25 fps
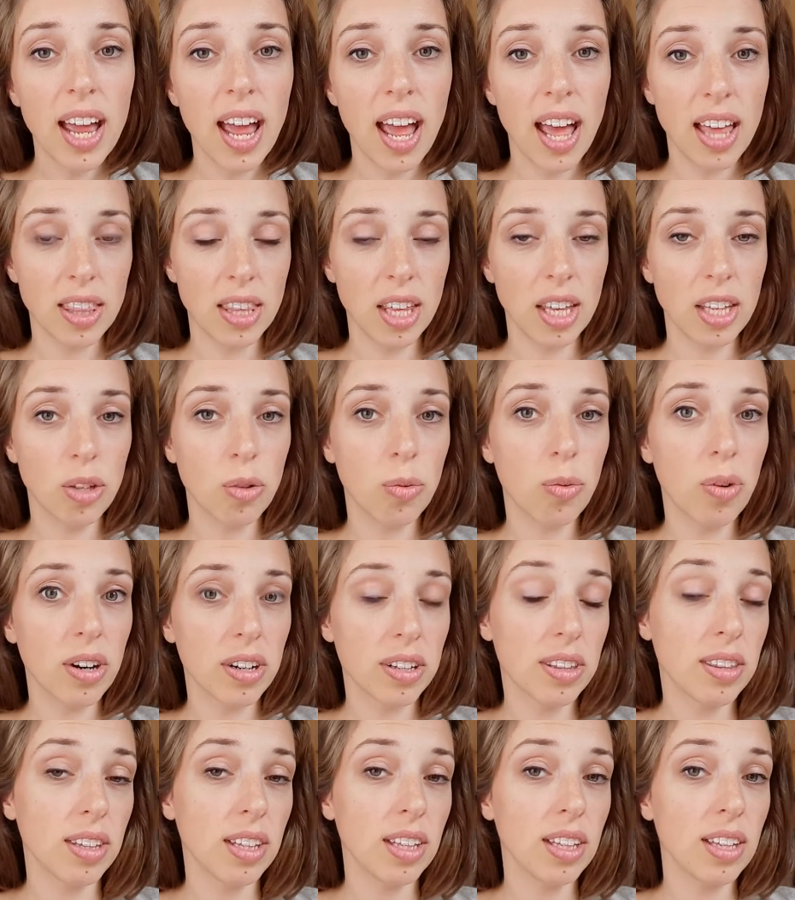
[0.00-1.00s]
and that you are
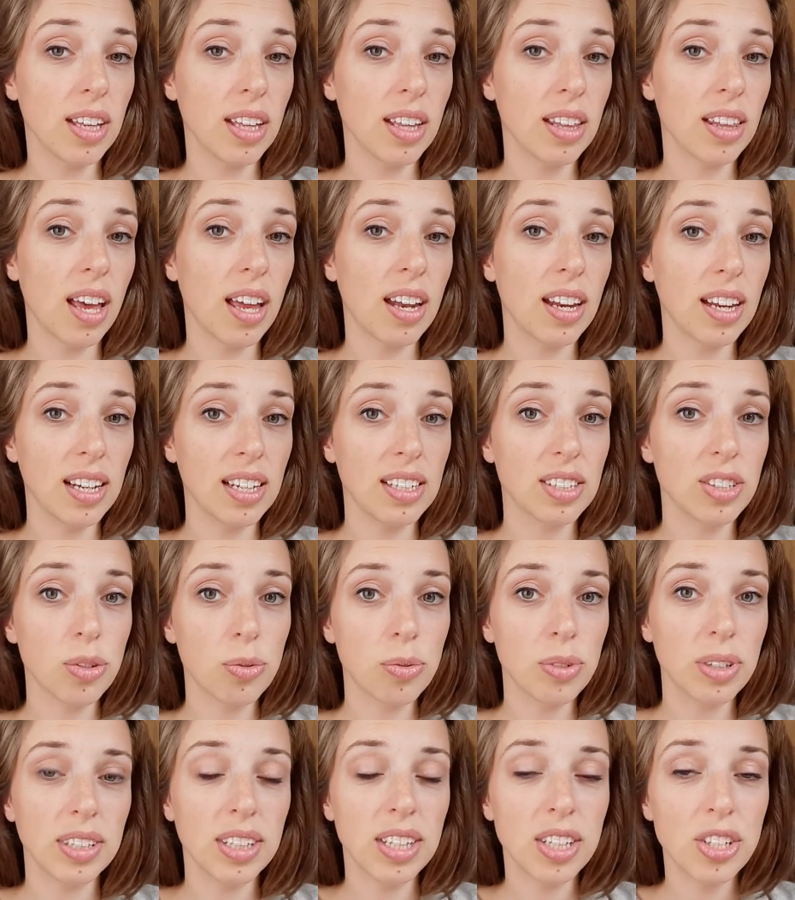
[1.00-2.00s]
thinking that it is a
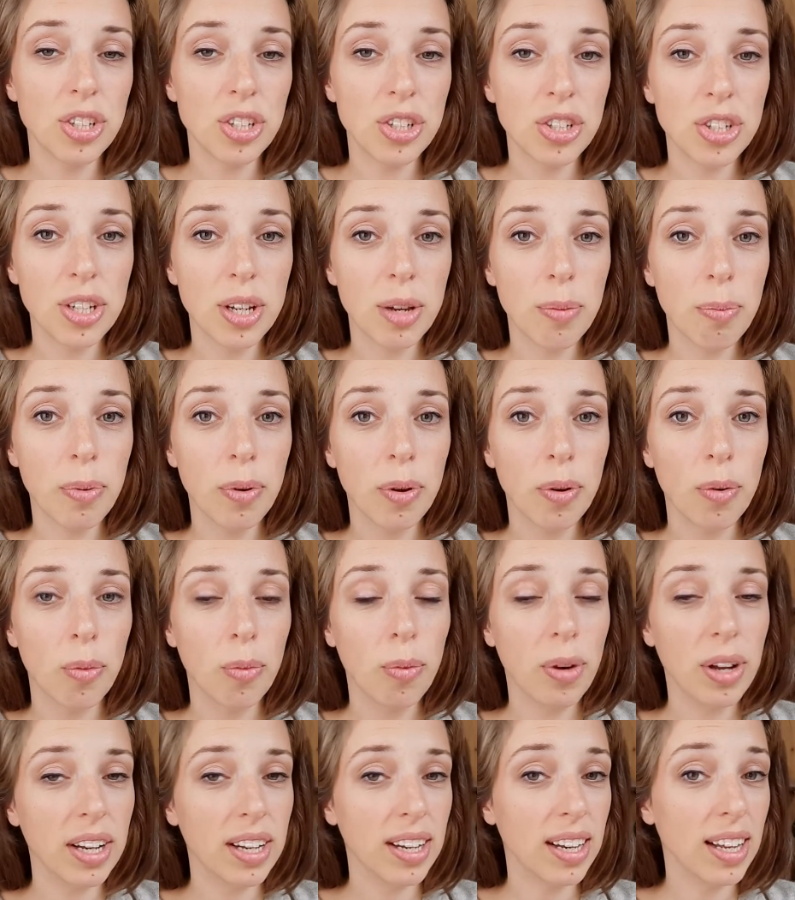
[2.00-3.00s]
relationship
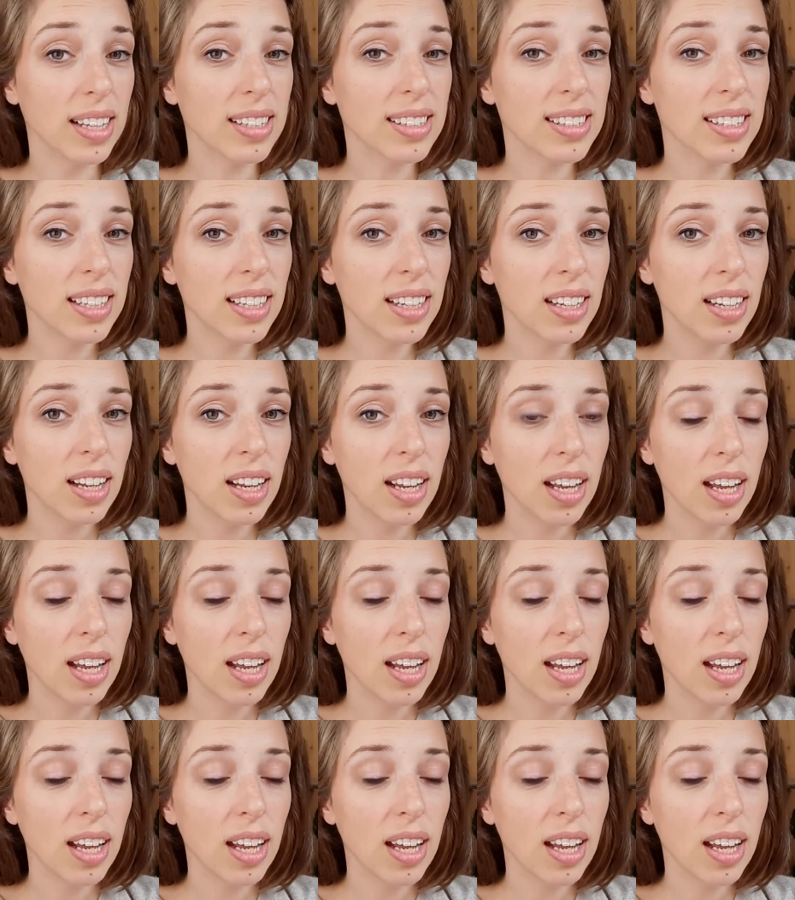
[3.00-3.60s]
when it isn't,